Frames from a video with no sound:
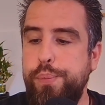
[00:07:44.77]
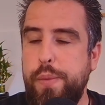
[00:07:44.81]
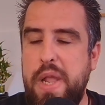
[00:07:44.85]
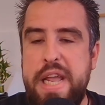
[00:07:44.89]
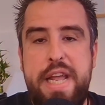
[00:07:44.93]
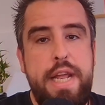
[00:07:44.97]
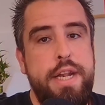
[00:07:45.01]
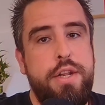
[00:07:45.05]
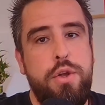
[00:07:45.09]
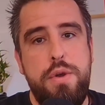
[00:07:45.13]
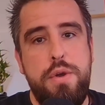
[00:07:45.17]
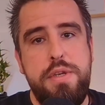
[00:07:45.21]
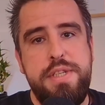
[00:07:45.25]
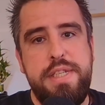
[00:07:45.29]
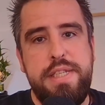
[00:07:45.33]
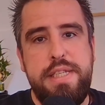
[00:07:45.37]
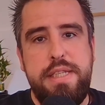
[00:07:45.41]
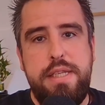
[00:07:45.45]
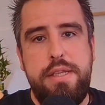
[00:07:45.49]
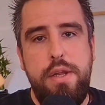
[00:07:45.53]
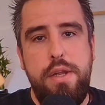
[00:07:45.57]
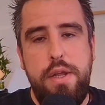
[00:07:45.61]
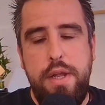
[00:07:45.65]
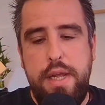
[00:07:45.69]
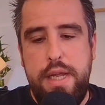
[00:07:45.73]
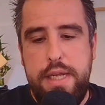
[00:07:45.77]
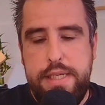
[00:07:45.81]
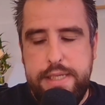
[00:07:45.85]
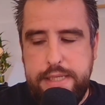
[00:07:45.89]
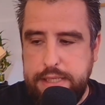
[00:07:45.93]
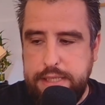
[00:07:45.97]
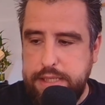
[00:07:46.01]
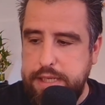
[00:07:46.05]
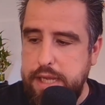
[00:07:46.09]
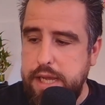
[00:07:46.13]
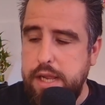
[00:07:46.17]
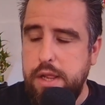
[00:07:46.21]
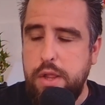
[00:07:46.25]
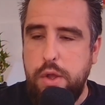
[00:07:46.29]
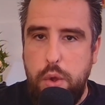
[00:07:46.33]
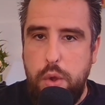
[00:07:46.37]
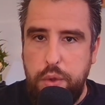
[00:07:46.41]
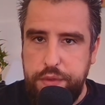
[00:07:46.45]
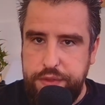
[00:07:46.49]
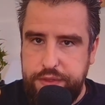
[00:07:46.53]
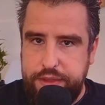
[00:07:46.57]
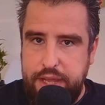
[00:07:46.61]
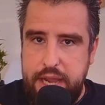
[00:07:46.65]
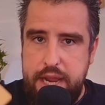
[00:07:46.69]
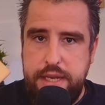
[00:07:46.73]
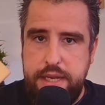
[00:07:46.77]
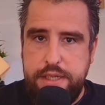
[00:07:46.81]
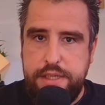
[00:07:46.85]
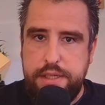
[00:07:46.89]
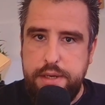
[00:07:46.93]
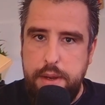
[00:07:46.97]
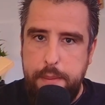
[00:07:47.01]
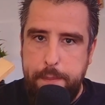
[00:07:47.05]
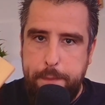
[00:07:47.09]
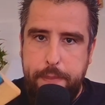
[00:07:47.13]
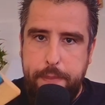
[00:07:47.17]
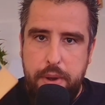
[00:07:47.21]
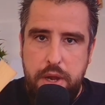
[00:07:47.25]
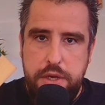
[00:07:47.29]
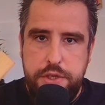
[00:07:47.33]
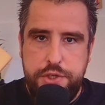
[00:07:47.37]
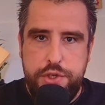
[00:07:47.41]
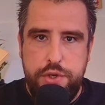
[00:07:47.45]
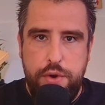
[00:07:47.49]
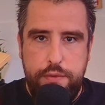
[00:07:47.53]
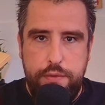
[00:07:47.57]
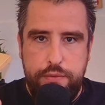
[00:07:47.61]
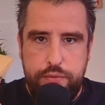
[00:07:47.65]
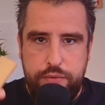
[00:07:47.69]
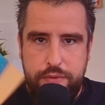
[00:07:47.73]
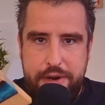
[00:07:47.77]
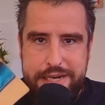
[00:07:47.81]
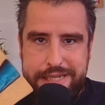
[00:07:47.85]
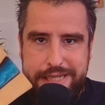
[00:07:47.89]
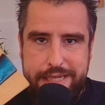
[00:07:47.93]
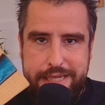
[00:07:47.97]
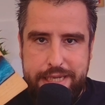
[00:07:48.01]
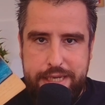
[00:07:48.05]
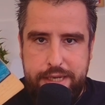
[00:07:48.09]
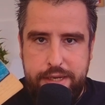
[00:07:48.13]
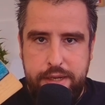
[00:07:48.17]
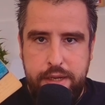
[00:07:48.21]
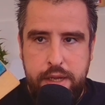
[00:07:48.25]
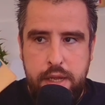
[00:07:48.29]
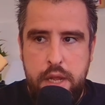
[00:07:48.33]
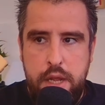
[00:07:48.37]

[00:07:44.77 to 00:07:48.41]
it still contains a bunch of resin.